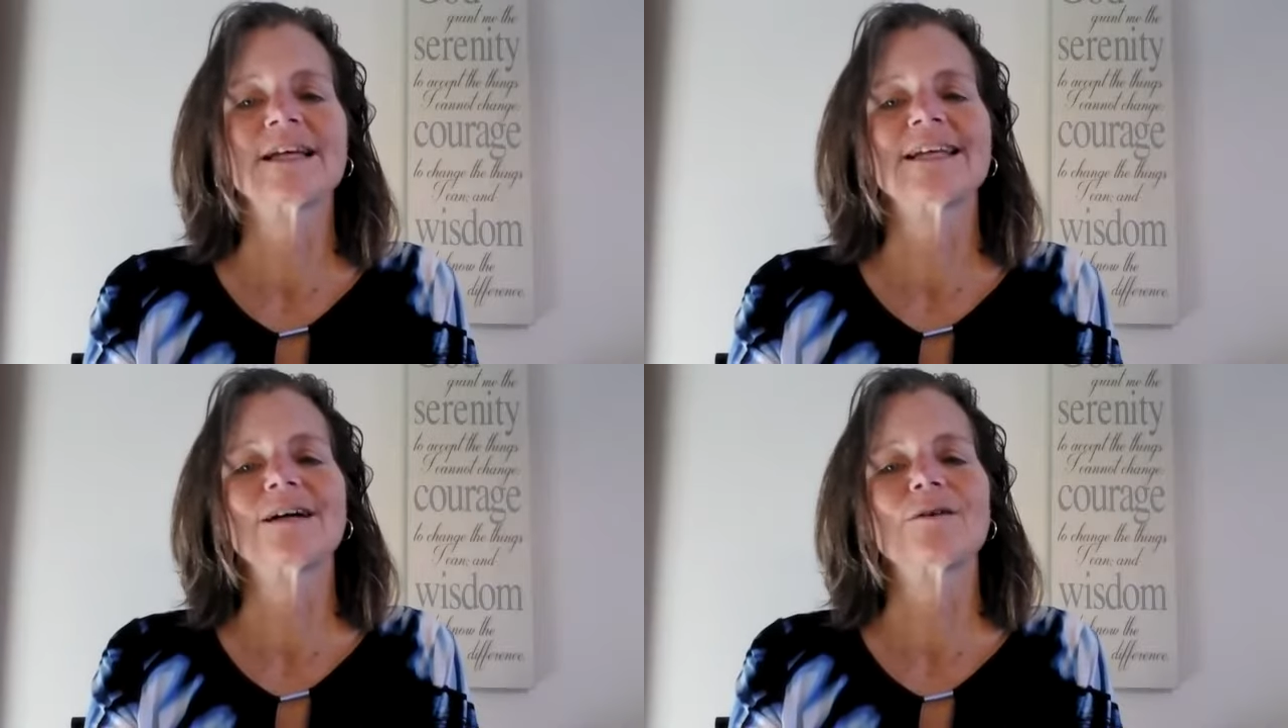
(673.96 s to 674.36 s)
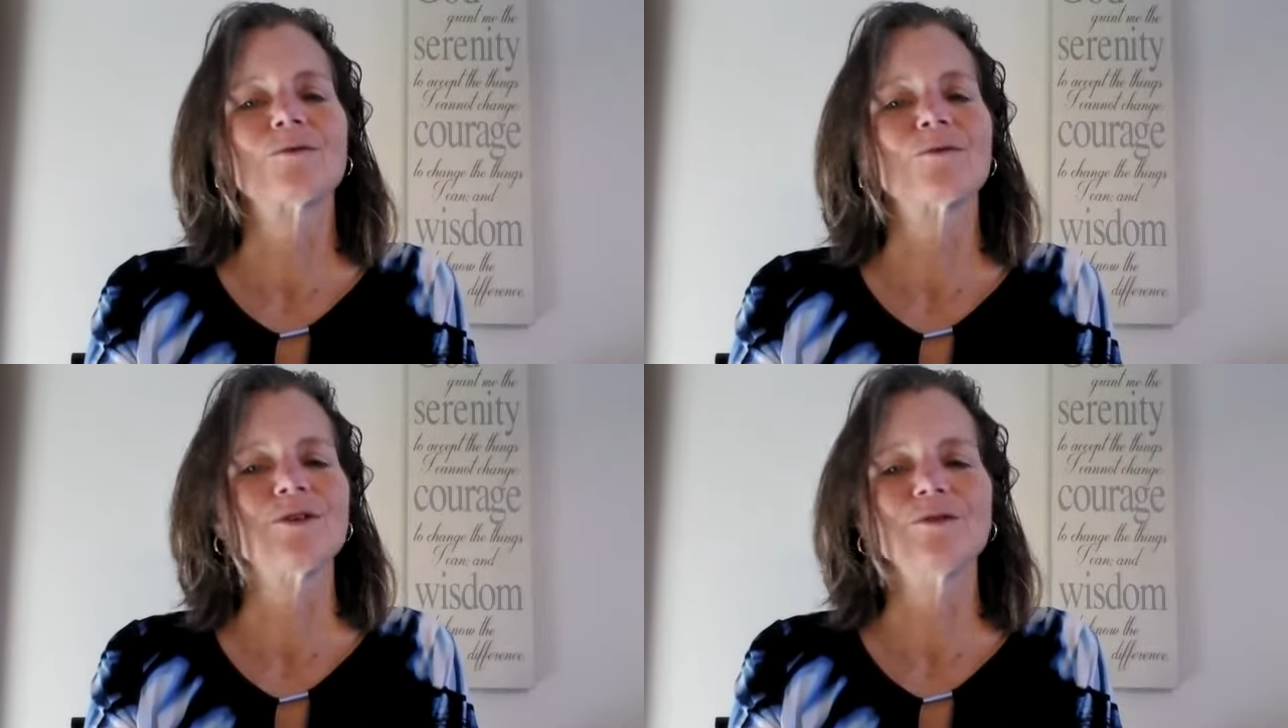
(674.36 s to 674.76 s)
Now,
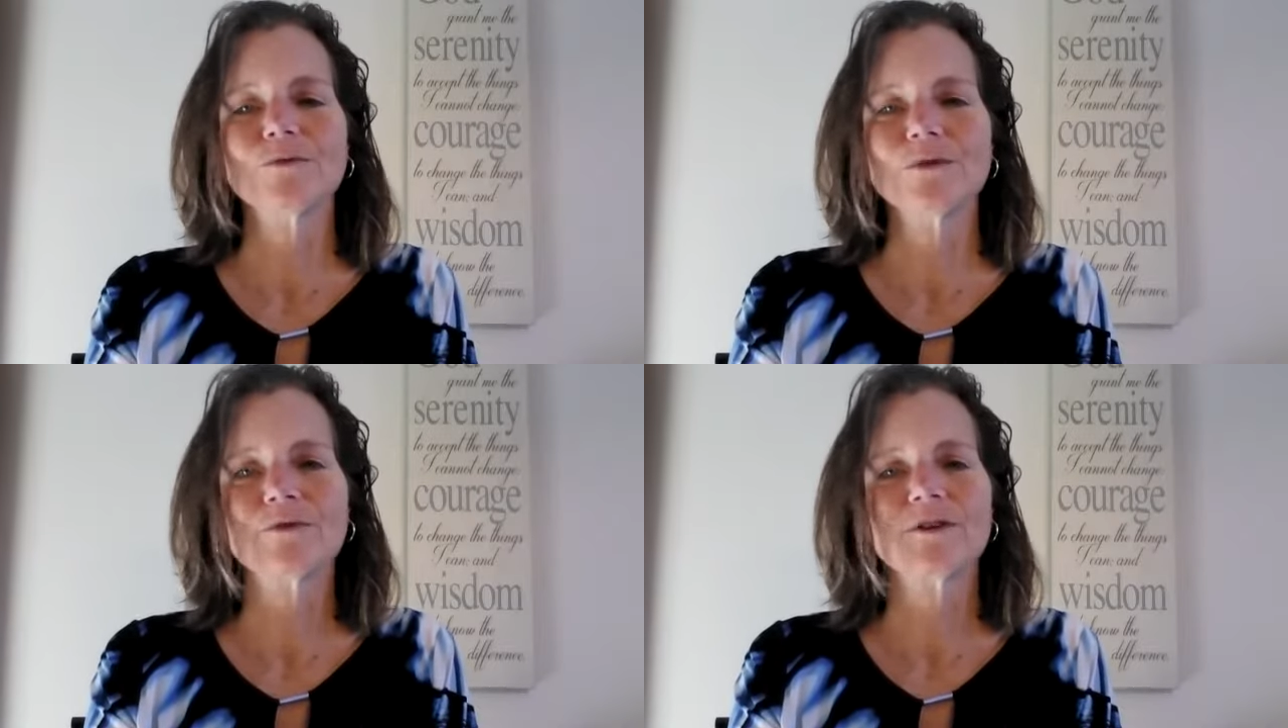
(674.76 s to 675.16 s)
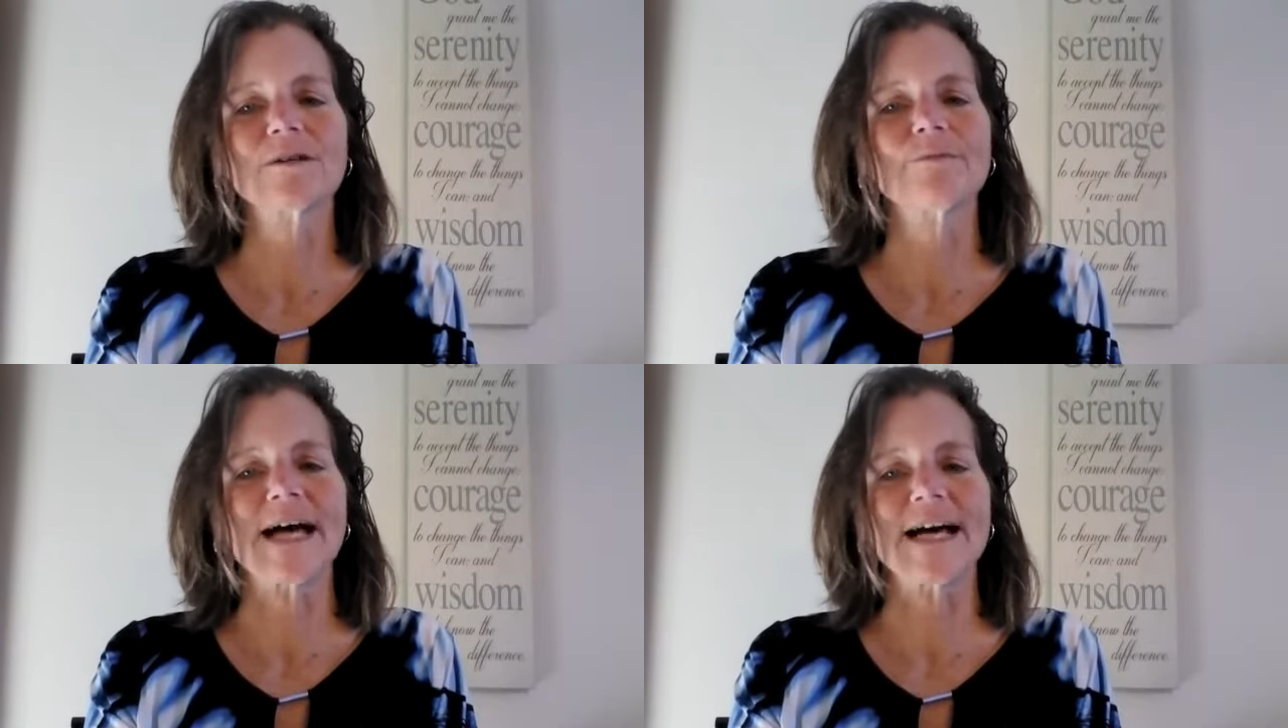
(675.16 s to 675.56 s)
when you refer to
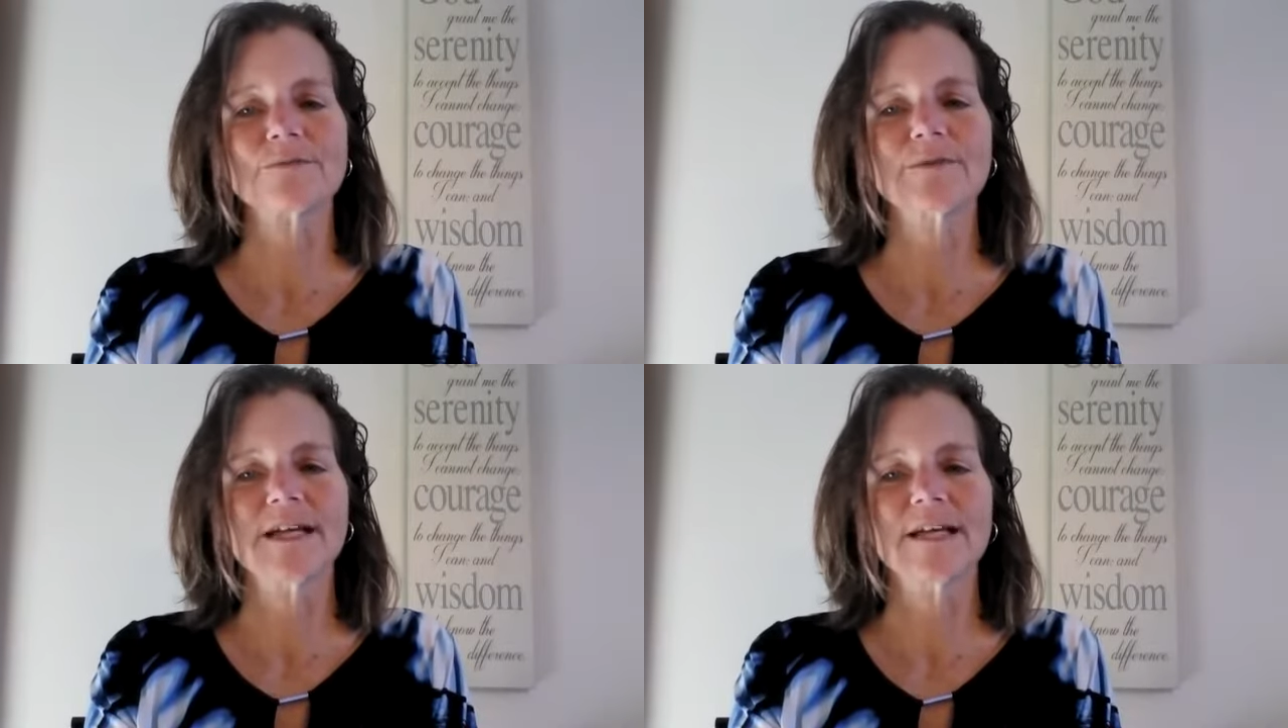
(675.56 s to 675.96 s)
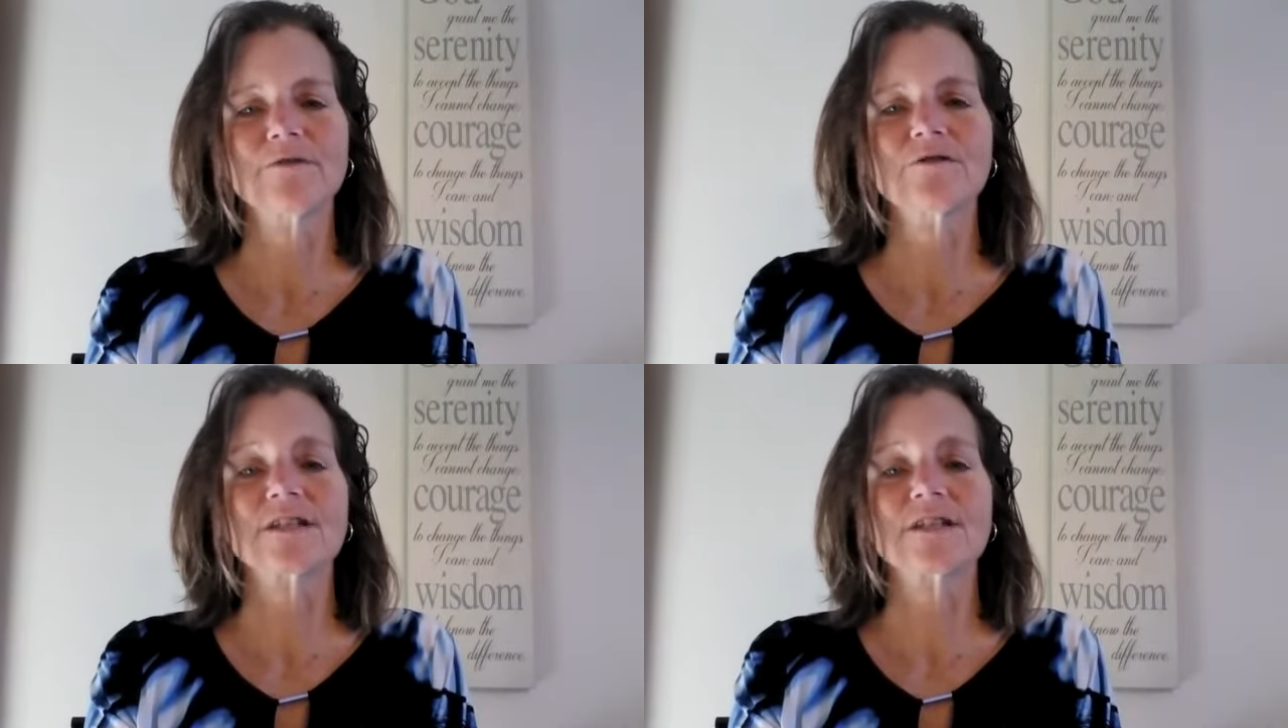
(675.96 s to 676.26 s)
past behaviors